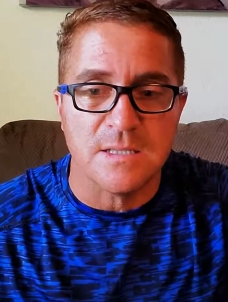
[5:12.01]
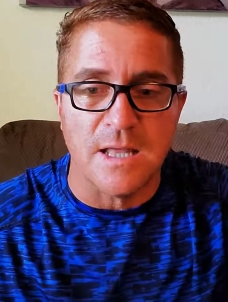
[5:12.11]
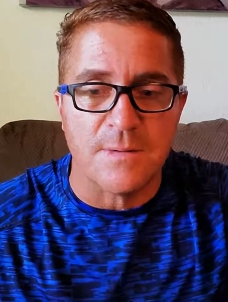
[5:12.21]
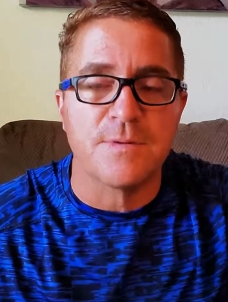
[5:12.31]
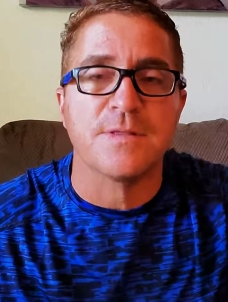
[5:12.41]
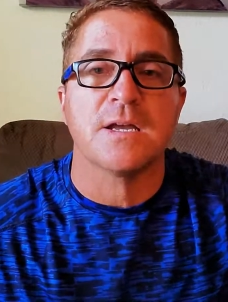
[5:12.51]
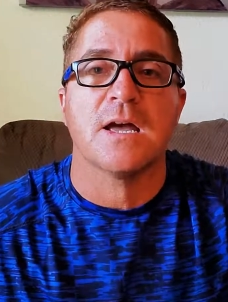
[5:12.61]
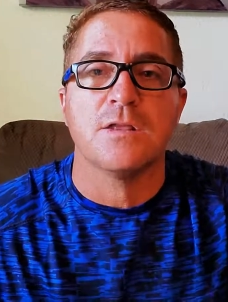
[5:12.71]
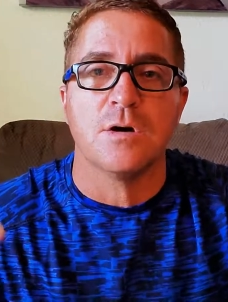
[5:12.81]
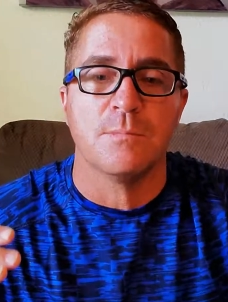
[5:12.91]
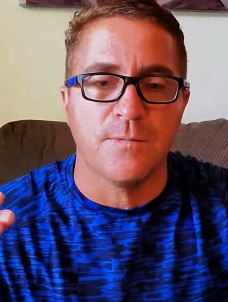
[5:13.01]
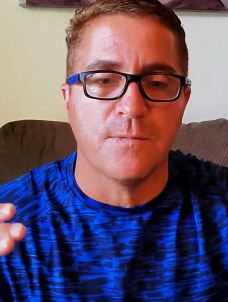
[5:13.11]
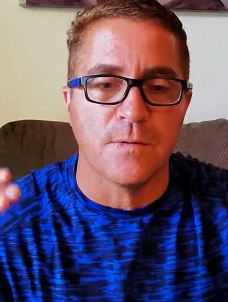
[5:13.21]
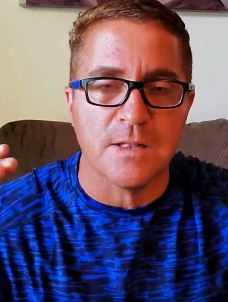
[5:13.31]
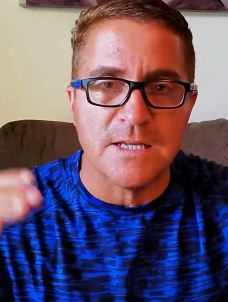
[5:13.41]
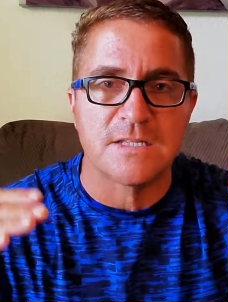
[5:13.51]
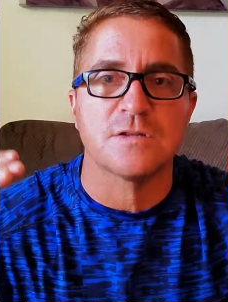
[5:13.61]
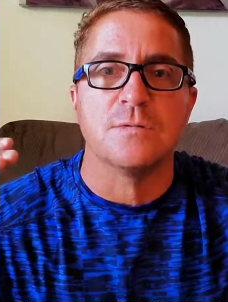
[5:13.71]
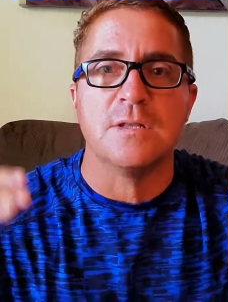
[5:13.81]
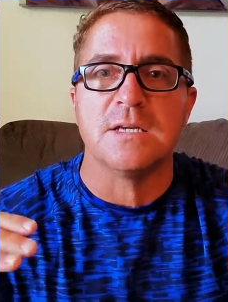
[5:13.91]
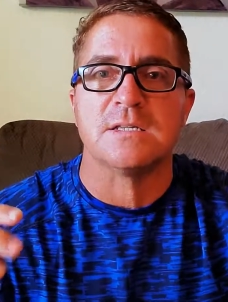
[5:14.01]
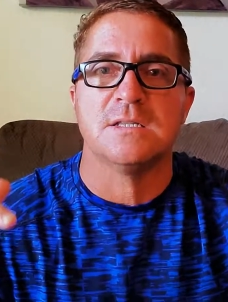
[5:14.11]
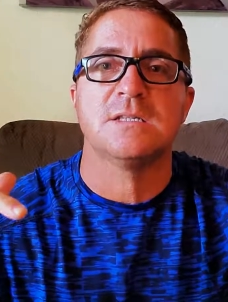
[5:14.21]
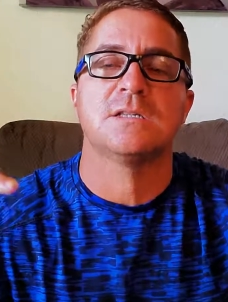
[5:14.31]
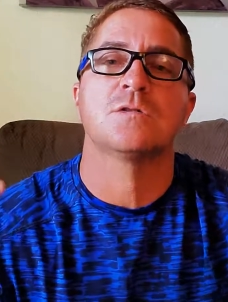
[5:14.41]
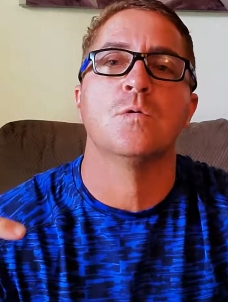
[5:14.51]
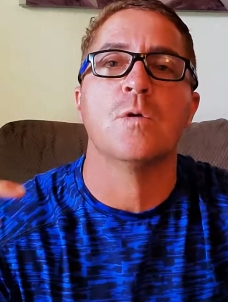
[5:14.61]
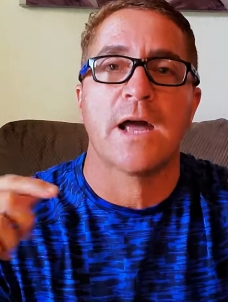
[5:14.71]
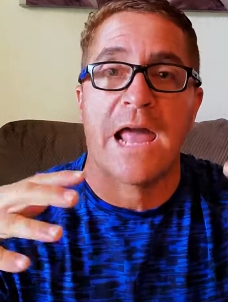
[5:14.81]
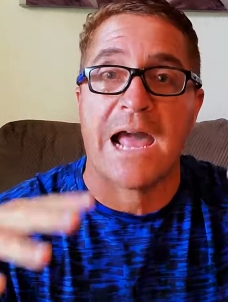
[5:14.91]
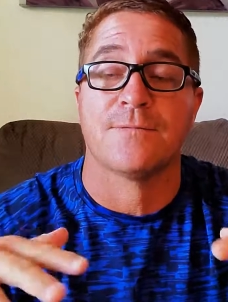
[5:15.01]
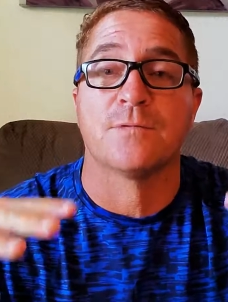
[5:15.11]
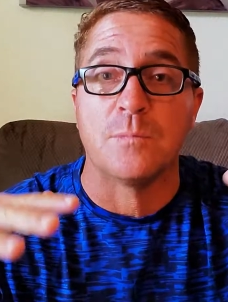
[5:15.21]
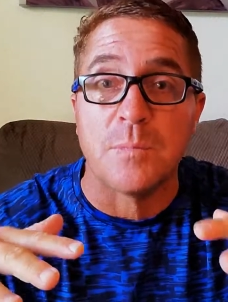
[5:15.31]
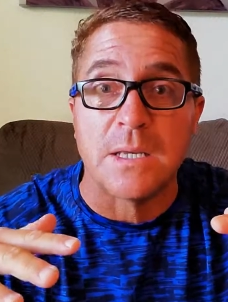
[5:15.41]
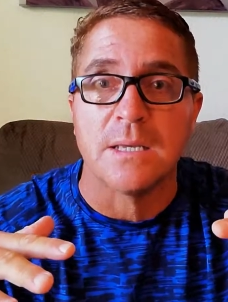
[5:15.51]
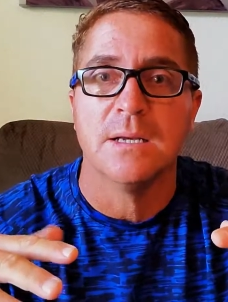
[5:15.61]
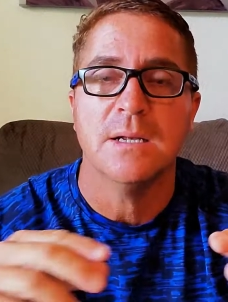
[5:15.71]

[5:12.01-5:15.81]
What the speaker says: everything I done before leads to this. This is who I have to be.